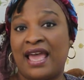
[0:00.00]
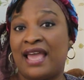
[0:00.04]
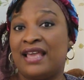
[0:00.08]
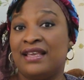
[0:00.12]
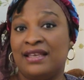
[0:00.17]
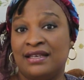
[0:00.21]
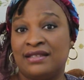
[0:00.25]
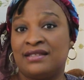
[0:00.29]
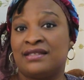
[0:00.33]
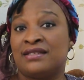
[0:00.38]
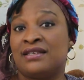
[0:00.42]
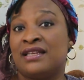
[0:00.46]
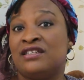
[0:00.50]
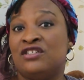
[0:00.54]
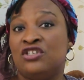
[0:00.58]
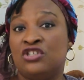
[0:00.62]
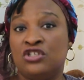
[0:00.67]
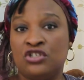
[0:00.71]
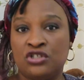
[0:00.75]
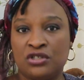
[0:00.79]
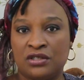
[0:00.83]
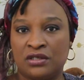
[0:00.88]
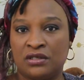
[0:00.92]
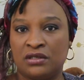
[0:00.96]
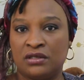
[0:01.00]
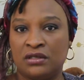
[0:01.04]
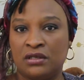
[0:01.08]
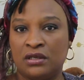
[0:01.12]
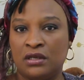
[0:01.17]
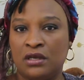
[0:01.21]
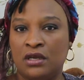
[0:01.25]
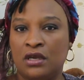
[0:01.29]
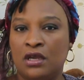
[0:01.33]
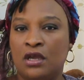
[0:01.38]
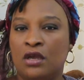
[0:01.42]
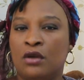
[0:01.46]
It's an addition,
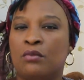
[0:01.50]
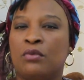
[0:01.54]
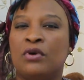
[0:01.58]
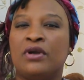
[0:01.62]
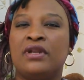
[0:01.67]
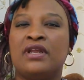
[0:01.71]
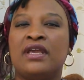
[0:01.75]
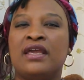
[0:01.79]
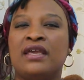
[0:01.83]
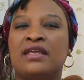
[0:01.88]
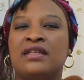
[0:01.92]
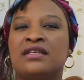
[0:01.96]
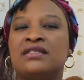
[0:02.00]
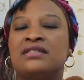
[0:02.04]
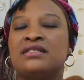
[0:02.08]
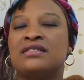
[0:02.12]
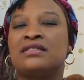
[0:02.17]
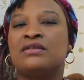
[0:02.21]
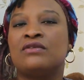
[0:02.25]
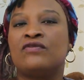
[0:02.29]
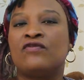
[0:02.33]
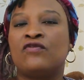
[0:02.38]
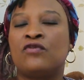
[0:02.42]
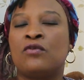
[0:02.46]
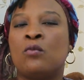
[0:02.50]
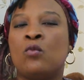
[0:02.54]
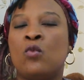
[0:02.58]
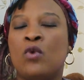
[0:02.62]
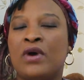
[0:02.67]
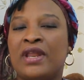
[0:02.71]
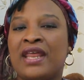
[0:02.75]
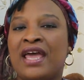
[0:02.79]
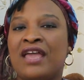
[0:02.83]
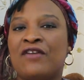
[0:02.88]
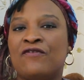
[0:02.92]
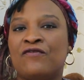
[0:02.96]
but it is from
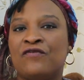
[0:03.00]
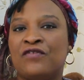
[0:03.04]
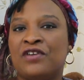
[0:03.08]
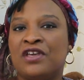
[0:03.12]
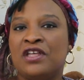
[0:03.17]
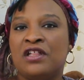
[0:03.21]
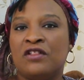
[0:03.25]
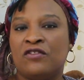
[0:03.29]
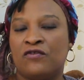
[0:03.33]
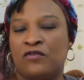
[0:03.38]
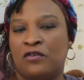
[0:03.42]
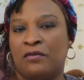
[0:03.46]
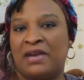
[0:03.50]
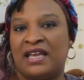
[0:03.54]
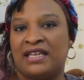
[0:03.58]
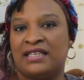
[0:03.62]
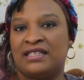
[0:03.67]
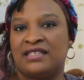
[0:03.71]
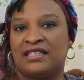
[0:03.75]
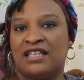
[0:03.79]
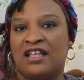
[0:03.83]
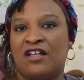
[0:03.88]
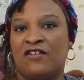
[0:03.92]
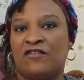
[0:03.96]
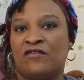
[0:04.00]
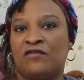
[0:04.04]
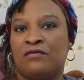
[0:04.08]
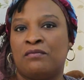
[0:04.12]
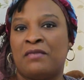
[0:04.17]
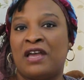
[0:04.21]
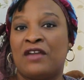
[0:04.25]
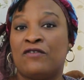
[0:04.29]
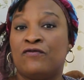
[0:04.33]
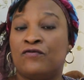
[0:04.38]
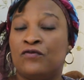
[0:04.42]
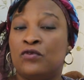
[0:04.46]
what I feel for myself,
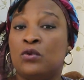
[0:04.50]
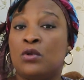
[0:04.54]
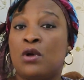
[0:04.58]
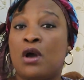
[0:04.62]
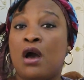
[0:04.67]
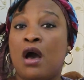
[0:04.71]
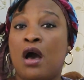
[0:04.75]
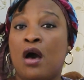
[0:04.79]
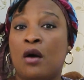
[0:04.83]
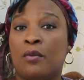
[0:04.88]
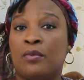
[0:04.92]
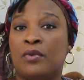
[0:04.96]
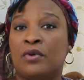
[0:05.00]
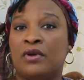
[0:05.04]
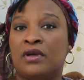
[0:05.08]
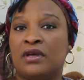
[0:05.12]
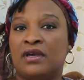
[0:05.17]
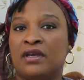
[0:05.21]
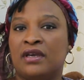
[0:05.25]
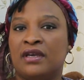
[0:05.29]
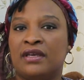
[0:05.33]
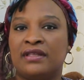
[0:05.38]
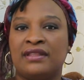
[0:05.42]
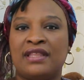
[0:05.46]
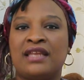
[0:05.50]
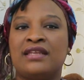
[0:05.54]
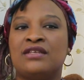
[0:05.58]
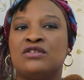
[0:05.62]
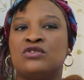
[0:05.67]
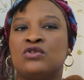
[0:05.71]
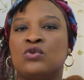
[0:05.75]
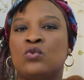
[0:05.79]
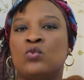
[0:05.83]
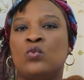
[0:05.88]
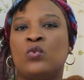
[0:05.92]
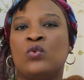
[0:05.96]
my full cup. That
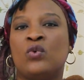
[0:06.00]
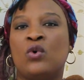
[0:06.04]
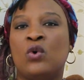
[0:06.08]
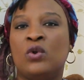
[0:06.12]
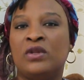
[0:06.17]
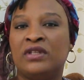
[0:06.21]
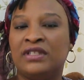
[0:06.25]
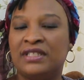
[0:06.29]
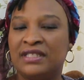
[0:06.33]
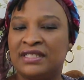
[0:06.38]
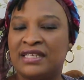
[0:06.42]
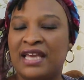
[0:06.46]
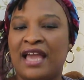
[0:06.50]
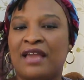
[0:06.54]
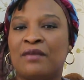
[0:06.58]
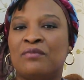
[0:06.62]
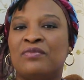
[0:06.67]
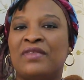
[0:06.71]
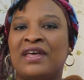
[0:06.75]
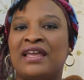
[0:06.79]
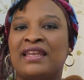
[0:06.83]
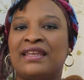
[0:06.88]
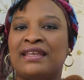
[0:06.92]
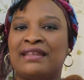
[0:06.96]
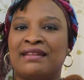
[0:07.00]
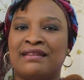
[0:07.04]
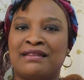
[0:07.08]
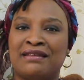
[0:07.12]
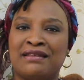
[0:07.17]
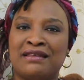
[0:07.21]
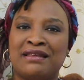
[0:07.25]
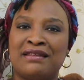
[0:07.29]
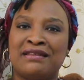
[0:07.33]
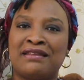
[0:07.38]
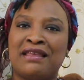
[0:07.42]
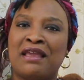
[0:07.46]
is the only time that
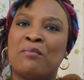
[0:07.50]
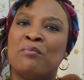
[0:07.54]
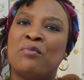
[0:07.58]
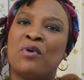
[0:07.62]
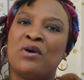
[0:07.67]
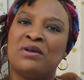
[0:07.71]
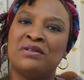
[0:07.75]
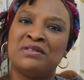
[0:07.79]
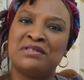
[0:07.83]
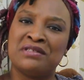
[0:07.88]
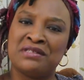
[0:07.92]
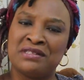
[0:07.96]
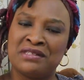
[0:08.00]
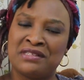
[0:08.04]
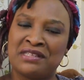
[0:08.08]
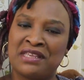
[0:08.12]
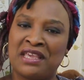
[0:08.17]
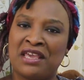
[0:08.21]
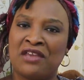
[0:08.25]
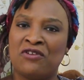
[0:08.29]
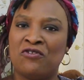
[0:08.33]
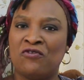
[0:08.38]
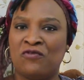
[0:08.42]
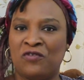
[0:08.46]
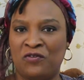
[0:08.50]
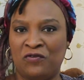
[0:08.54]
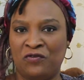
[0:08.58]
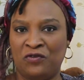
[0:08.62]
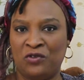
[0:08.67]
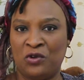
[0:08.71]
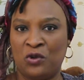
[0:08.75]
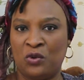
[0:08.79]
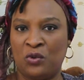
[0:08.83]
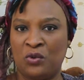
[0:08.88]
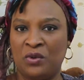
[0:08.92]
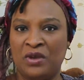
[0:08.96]
the abundance can
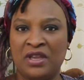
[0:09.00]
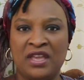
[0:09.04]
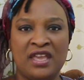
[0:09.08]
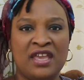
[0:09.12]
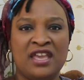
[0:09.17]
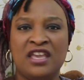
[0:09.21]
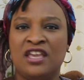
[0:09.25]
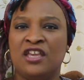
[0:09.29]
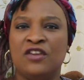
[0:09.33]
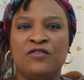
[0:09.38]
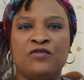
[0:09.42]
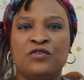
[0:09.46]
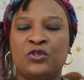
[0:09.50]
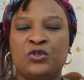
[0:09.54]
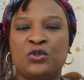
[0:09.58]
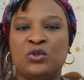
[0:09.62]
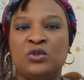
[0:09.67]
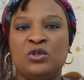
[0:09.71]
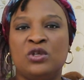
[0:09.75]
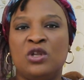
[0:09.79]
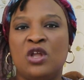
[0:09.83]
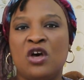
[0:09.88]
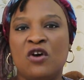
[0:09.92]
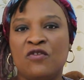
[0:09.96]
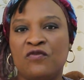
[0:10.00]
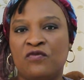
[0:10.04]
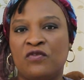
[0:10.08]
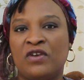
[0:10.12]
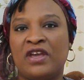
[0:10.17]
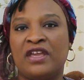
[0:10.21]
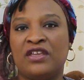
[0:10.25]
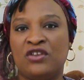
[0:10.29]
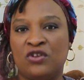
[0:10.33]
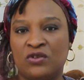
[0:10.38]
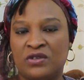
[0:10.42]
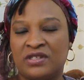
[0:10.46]
overflow. If you don't love
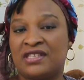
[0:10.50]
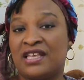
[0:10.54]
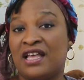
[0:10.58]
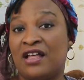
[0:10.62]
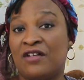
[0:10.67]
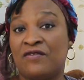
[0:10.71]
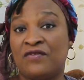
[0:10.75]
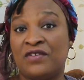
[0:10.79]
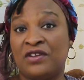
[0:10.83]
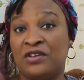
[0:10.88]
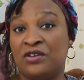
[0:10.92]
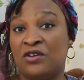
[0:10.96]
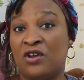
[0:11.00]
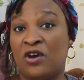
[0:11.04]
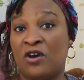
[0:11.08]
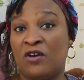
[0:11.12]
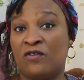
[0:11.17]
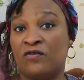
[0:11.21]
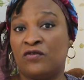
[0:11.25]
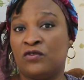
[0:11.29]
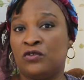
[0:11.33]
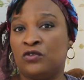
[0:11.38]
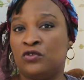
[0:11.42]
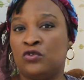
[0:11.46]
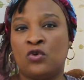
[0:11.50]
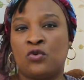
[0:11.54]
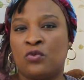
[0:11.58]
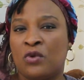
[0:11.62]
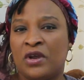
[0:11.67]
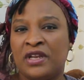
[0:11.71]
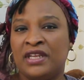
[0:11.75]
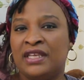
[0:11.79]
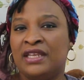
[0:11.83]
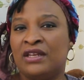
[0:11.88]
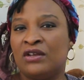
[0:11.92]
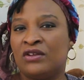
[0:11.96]
yourself enough, you're
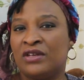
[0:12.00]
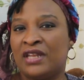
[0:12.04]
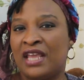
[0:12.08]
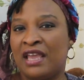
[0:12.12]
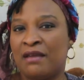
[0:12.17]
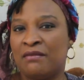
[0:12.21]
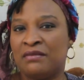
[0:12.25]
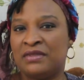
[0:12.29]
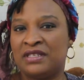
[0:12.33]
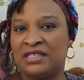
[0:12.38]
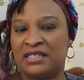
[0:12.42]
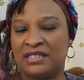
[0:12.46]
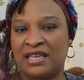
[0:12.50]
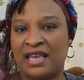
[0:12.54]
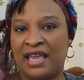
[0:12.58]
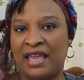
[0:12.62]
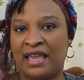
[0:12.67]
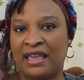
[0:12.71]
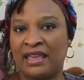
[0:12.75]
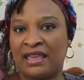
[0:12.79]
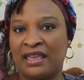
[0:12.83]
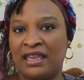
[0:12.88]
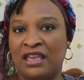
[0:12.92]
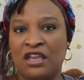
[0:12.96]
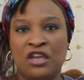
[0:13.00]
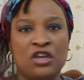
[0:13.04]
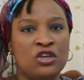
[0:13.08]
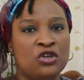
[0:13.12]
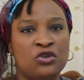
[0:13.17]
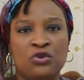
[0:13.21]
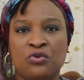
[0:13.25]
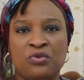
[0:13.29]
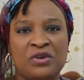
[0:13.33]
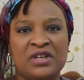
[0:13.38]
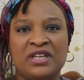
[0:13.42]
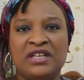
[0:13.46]
running on empty tank.
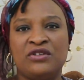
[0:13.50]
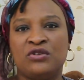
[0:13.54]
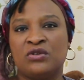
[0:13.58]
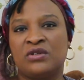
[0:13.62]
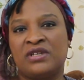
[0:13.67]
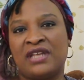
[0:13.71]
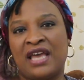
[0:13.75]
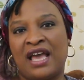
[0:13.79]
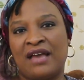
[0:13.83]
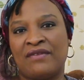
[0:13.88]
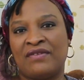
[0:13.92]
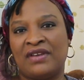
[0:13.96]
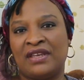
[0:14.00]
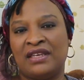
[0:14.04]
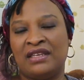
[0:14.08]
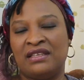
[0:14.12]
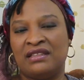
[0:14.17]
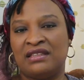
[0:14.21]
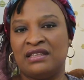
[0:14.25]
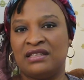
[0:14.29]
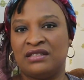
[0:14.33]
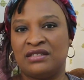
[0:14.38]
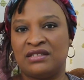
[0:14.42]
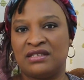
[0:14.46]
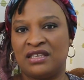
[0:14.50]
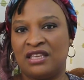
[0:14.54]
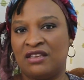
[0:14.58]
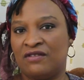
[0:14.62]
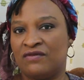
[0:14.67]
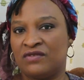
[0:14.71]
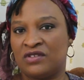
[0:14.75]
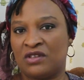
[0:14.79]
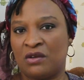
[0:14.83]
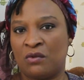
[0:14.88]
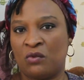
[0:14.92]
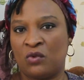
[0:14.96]
You really don't have anything to
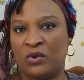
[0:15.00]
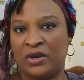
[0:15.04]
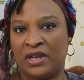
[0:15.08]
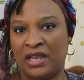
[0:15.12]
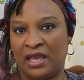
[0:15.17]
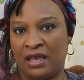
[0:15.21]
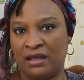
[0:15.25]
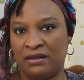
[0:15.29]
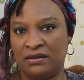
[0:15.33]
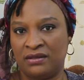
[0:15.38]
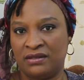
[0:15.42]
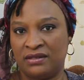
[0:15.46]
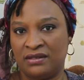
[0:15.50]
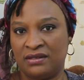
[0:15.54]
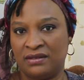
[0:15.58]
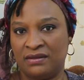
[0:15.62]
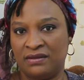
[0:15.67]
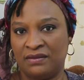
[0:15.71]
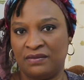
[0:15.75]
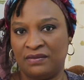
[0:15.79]
give someone else.